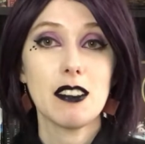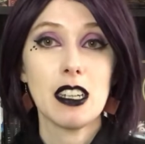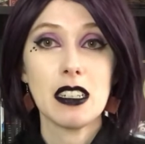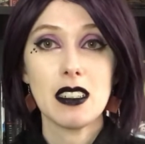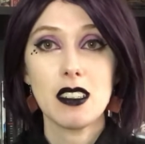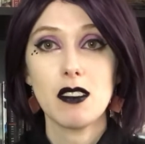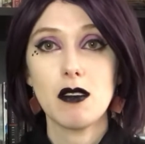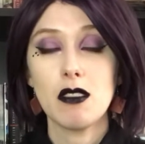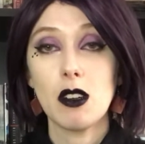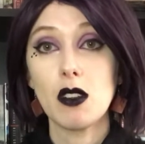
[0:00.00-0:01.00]
It
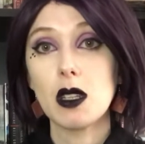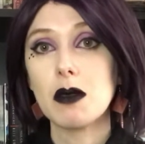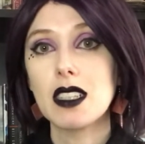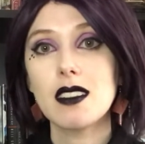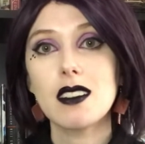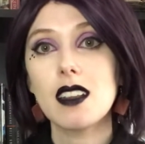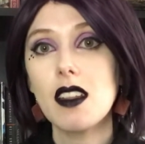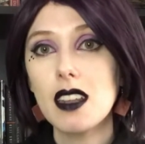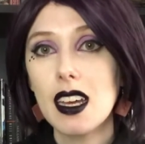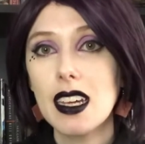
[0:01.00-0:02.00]
limits
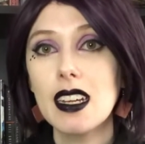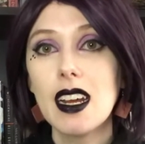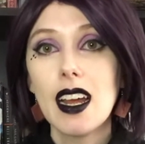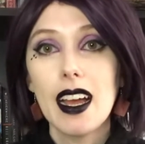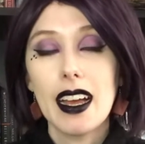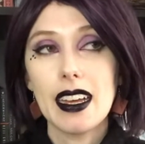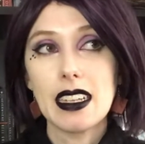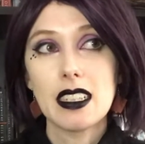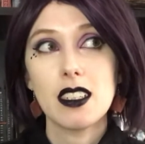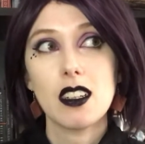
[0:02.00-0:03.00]
sunlight.
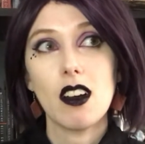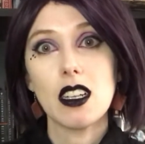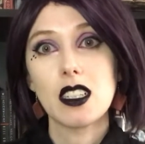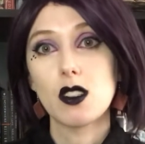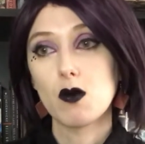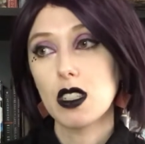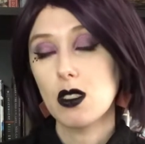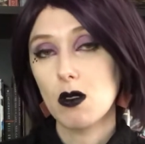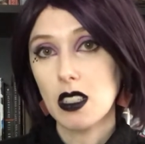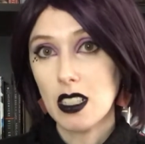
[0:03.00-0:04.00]
It causes
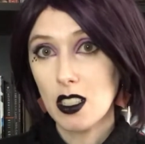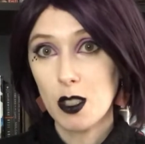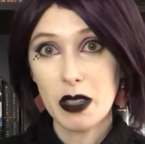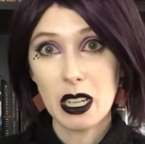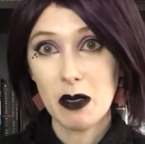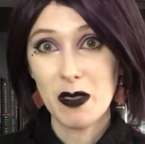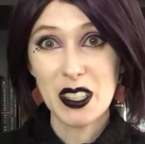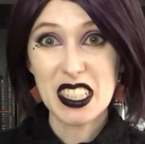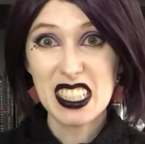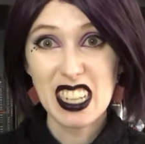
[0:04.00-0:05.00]
resources to become very
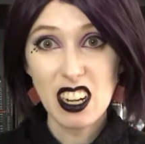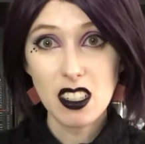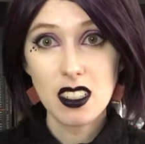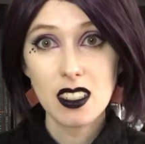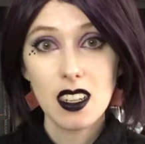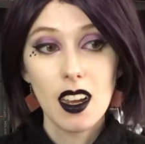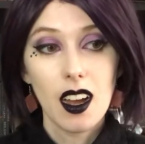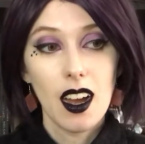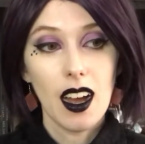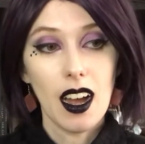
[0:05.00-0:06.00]
scarce,
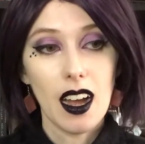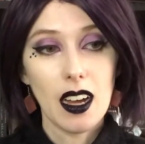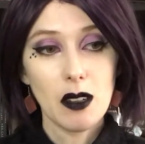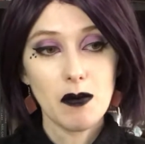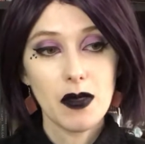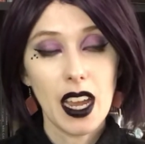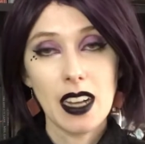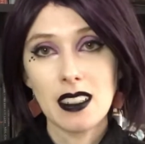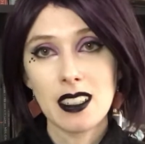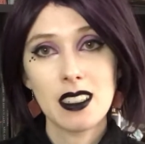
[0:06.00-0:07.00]

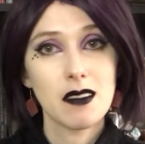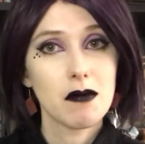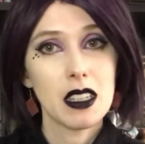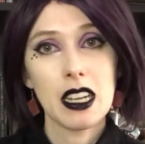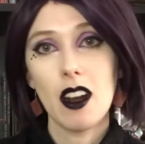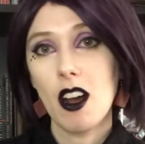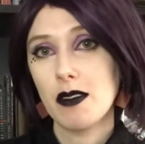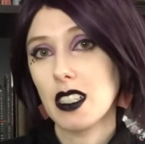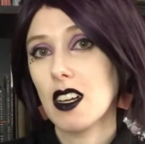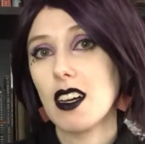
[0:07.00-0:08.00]
and it
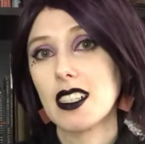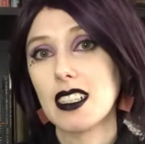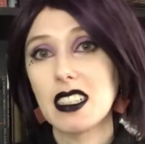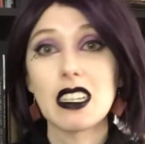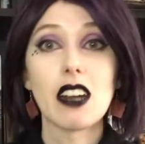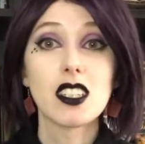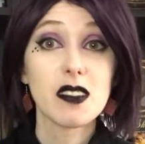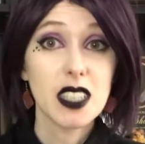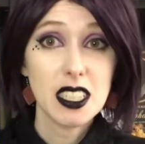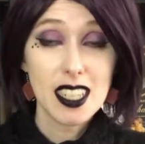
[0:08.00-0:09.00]
often causes entire
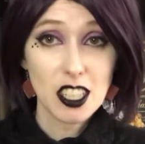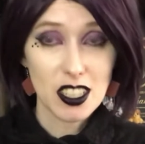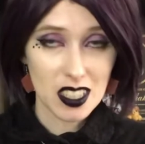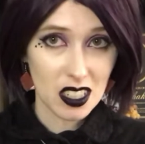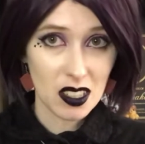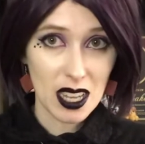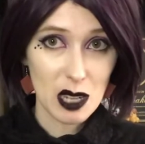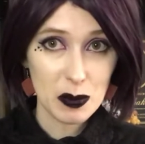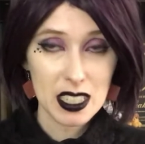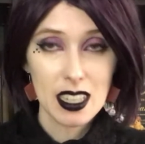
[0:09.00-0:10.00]
civilizations to
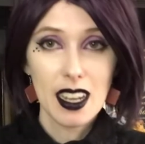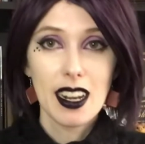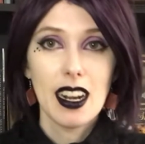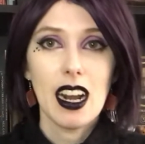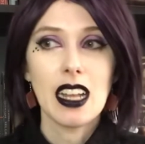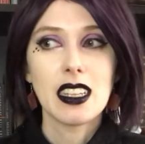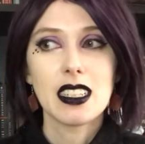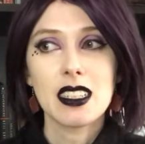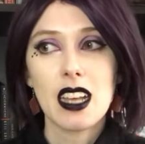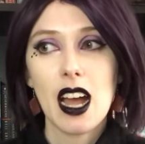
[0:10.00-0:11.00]
collapse. And
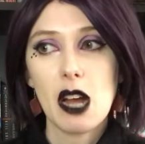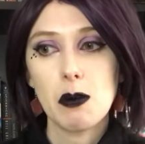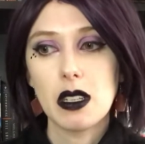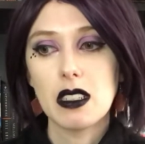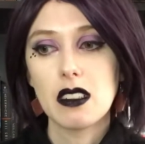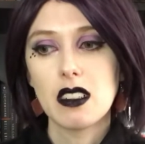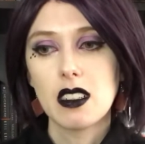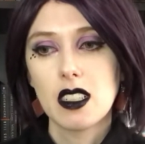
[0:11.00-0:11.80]
these happen,